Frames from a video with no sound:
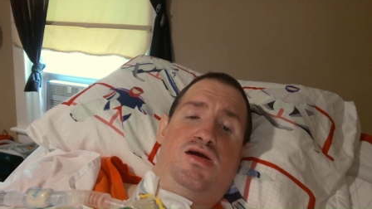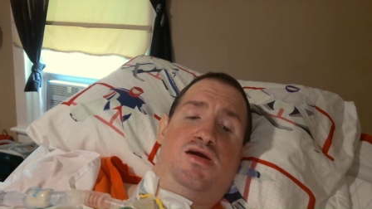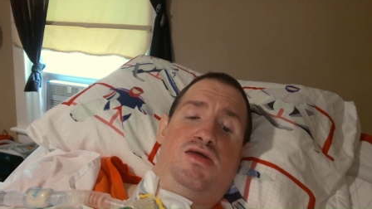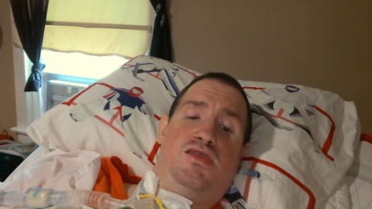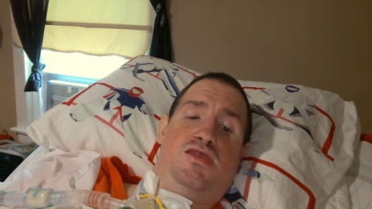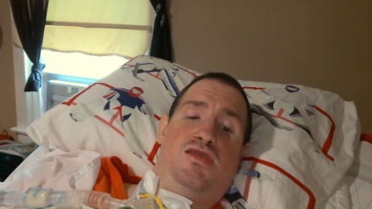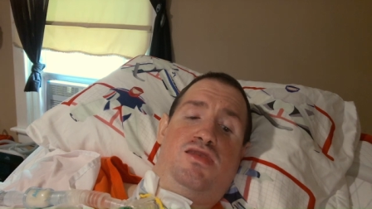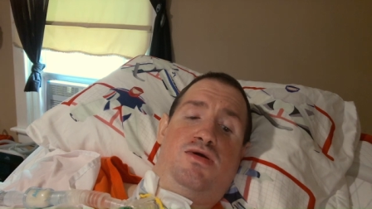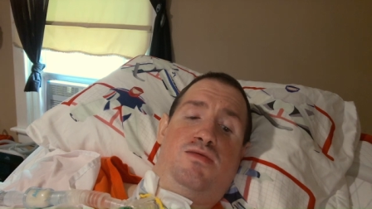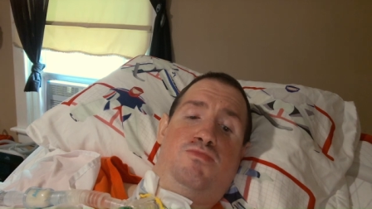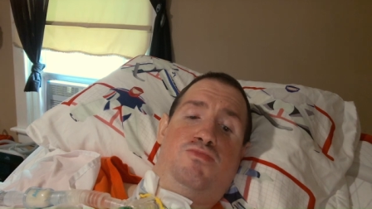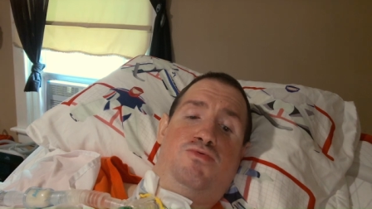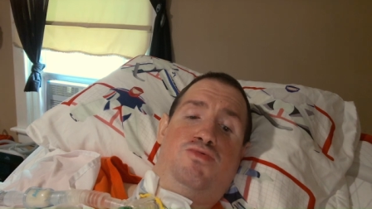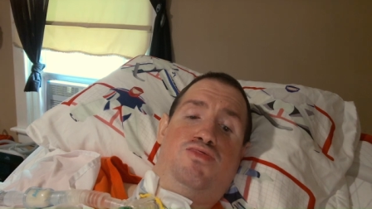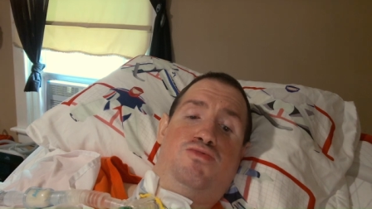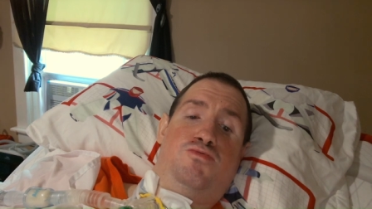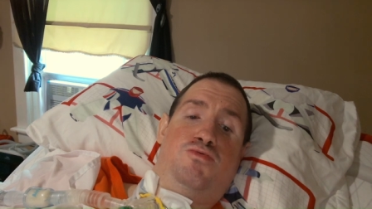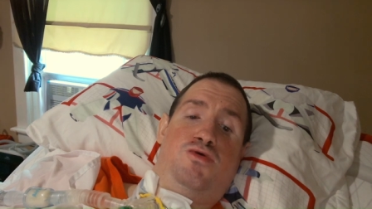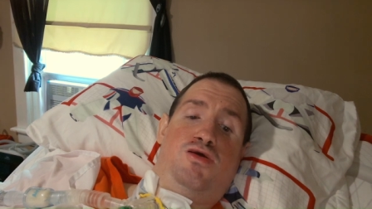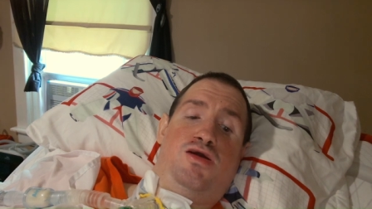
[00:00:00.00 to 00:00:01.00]
And at number
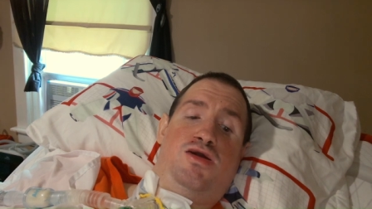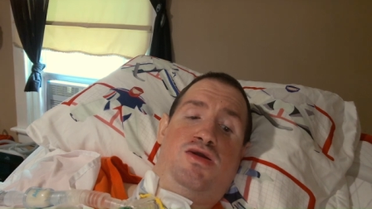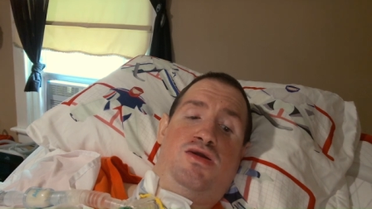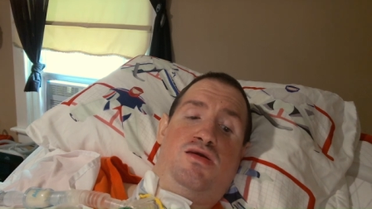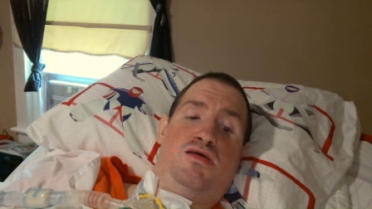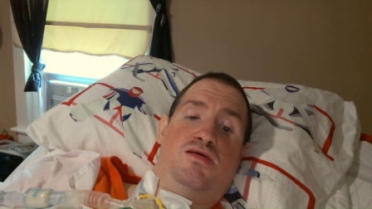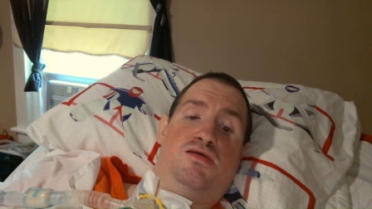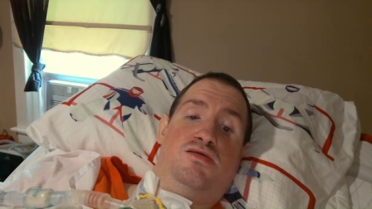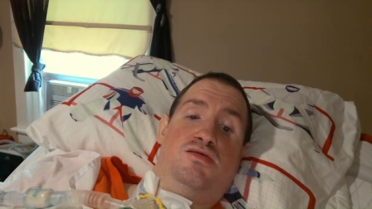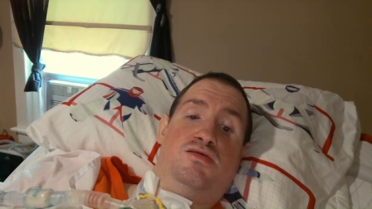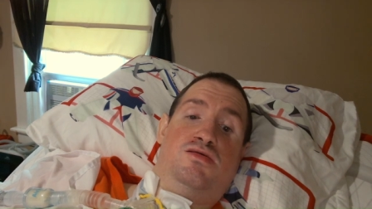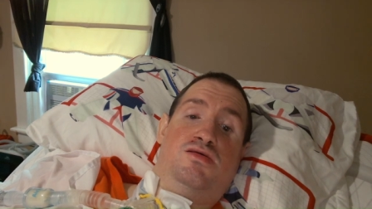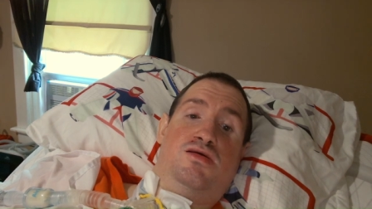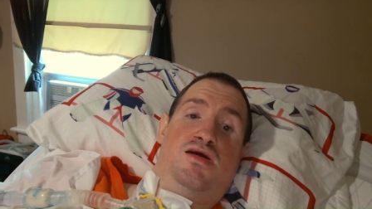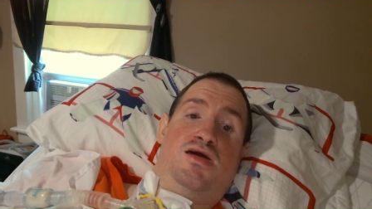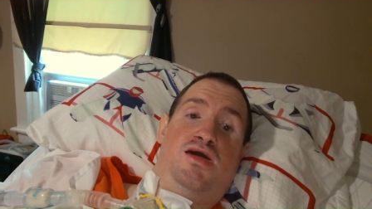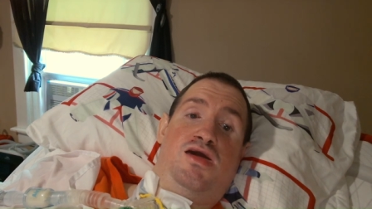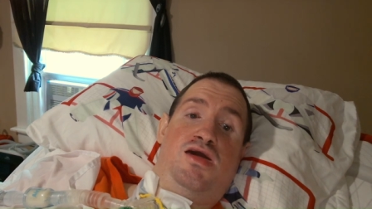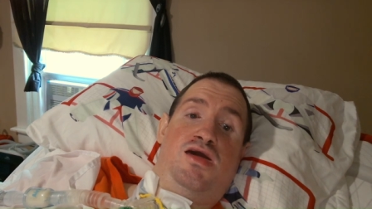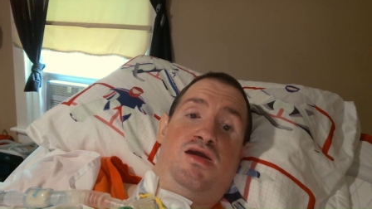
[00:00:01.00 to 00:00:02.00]
three,
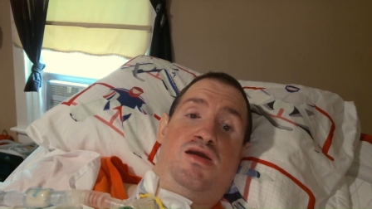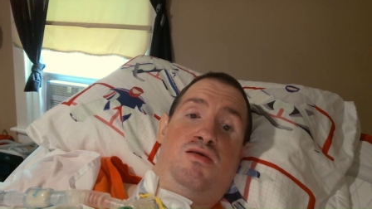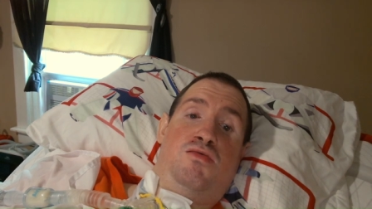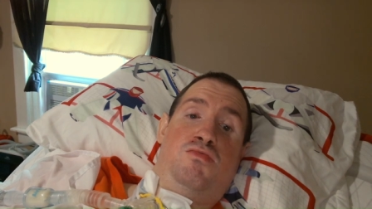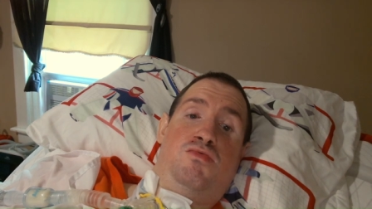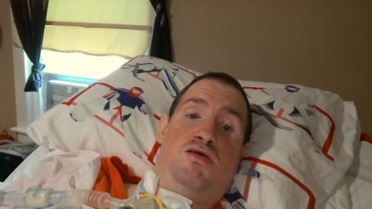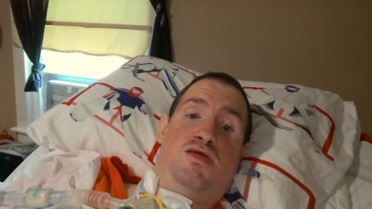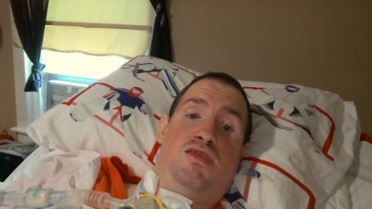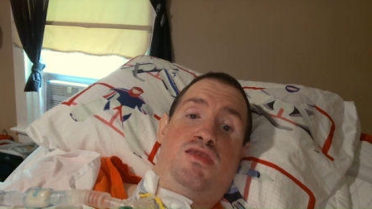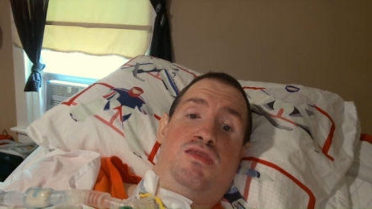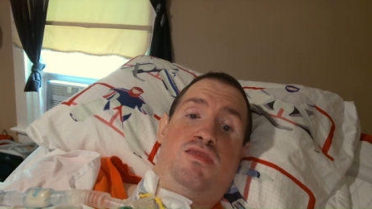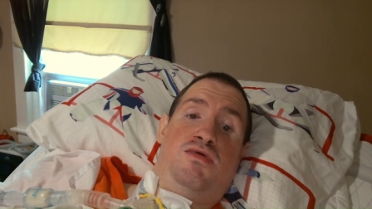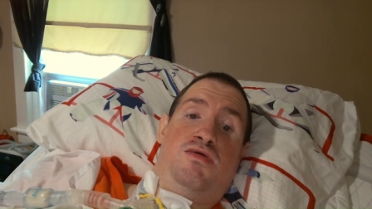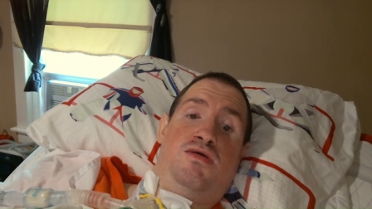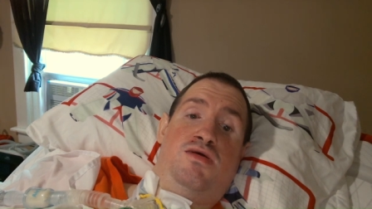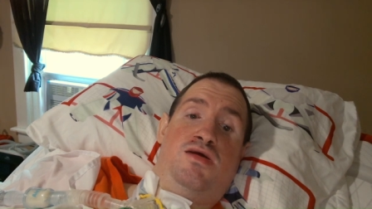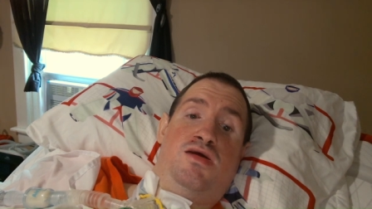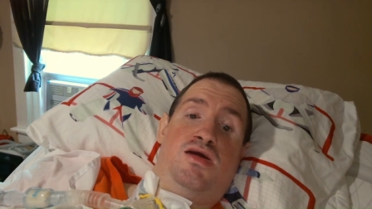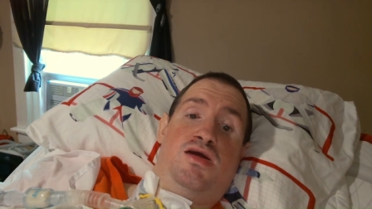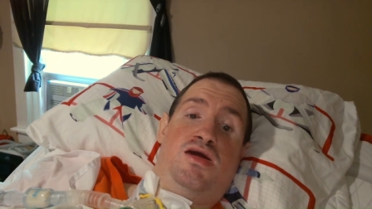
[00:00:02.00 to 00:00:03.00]
Aaron
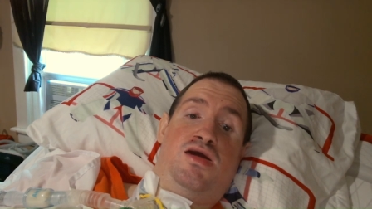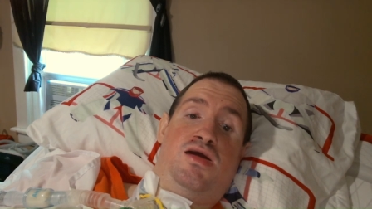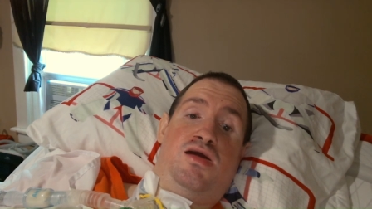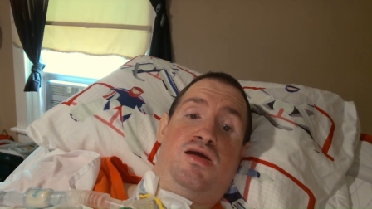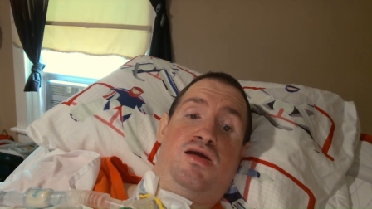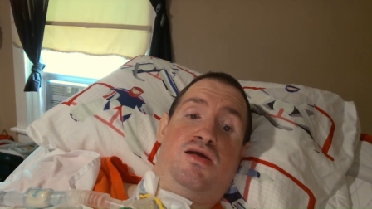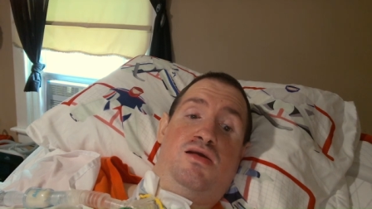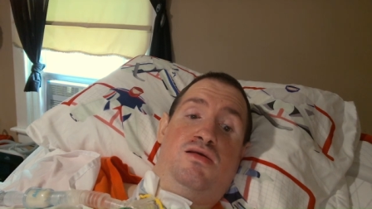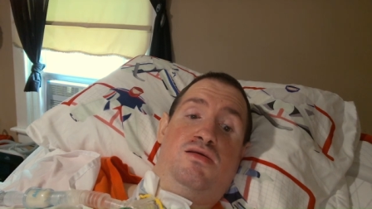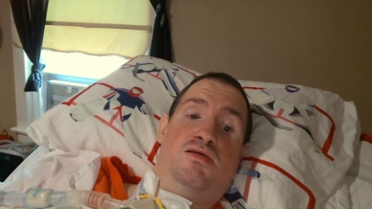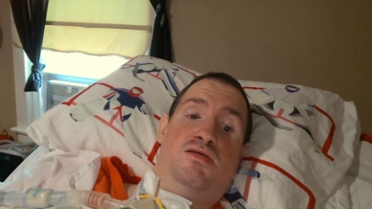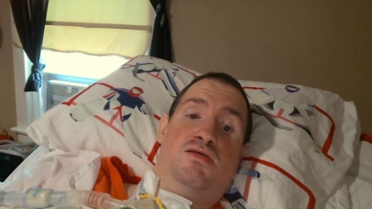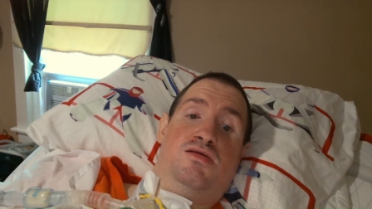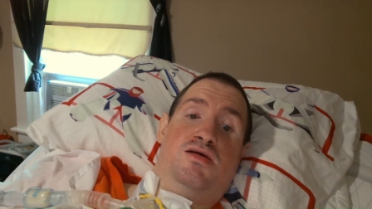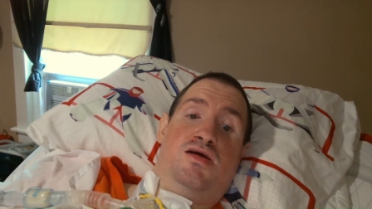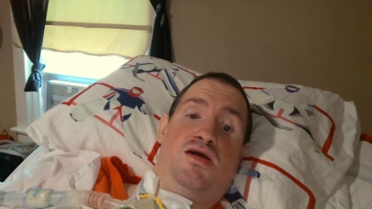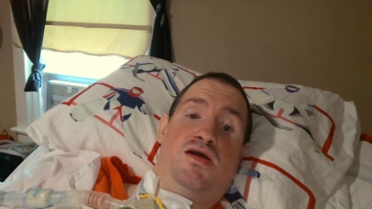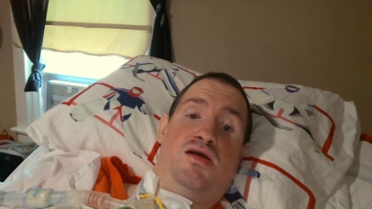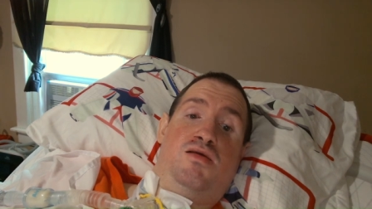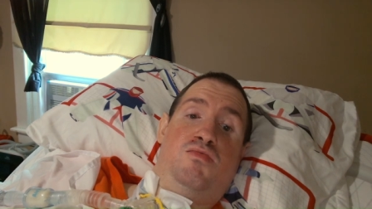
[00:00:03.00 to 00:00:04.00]

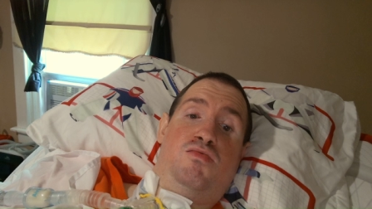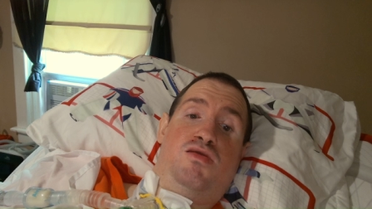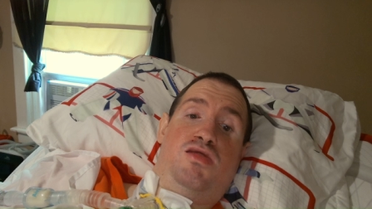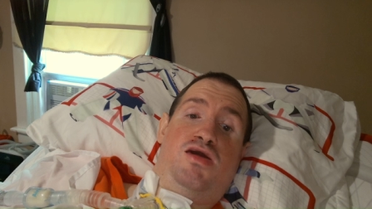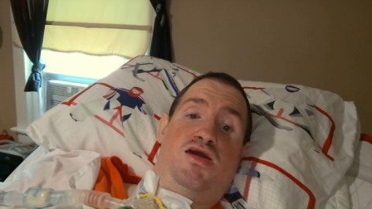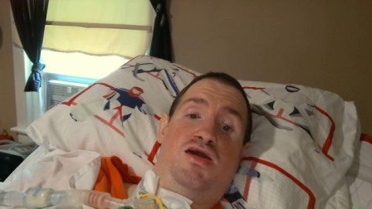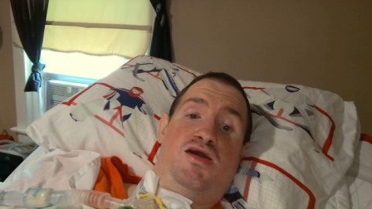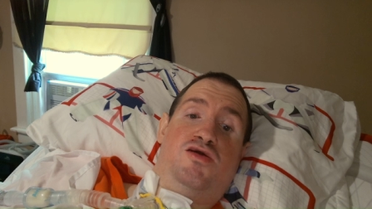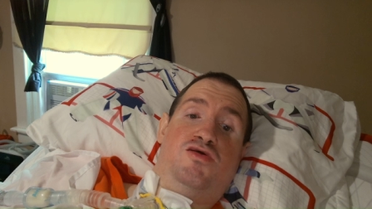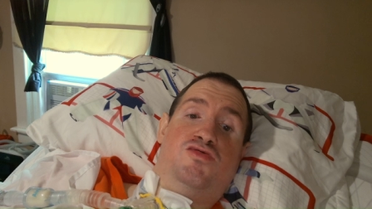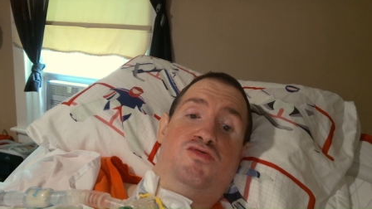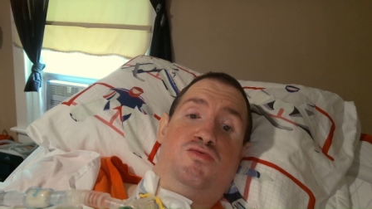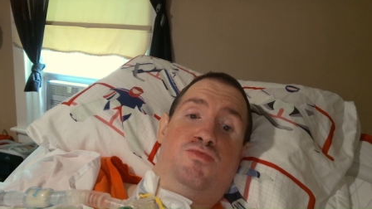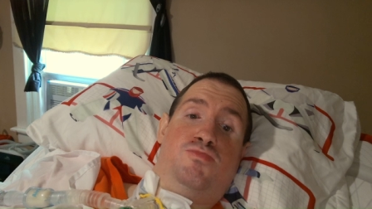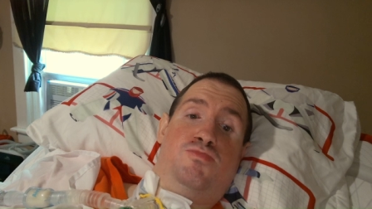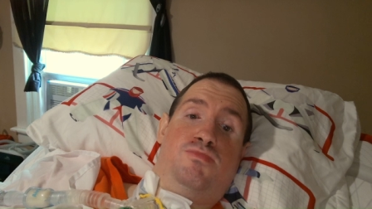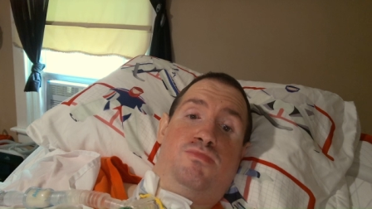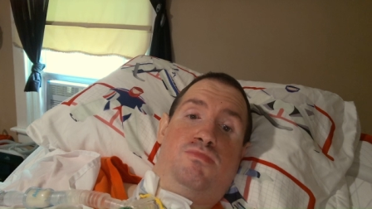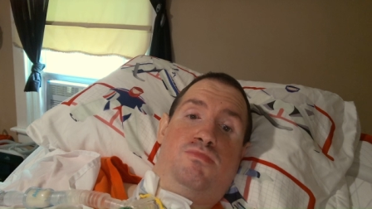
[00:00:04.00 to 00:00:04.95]
Aaron Asham.